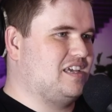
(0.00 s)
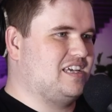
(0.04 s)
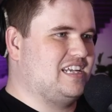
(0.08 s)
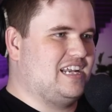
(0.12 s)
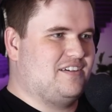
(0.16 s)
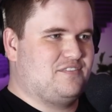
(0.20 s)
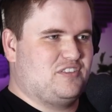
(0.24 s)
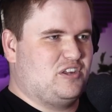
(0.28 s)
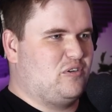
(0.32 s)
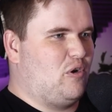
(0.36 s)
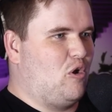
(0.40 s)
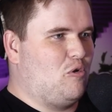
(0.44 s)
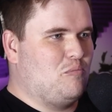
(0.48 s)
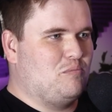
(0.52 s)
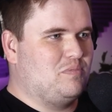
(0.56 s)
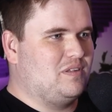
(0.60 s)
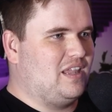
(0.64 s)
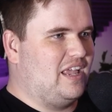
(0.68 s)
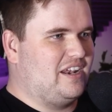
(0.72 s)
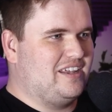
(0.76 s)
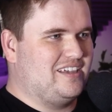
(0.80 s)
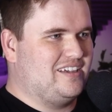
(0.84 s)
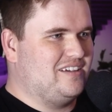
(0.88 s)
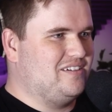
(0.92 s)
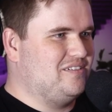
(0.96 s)
They them could have their own
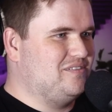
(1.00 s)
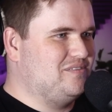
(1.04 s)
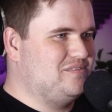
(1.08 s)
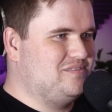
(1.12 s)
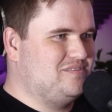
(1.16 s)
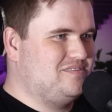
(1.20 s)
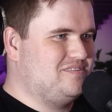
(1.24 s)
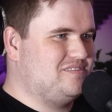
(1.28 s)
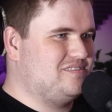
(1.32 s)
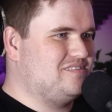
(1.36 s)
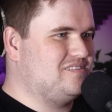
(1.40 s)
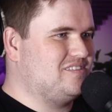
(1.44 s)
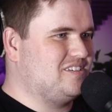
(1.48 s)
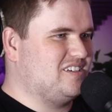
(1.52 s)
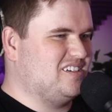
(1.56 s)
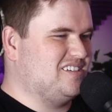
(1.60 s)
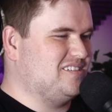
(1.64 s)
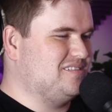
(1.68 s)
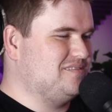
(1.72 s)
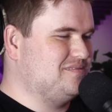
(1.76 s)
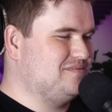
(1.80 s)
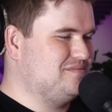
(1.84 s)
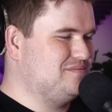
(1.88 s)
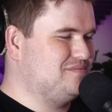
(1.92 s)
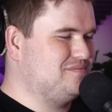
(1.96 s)
planet. Yeah,
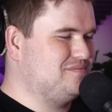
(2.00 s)
yeah. Oh,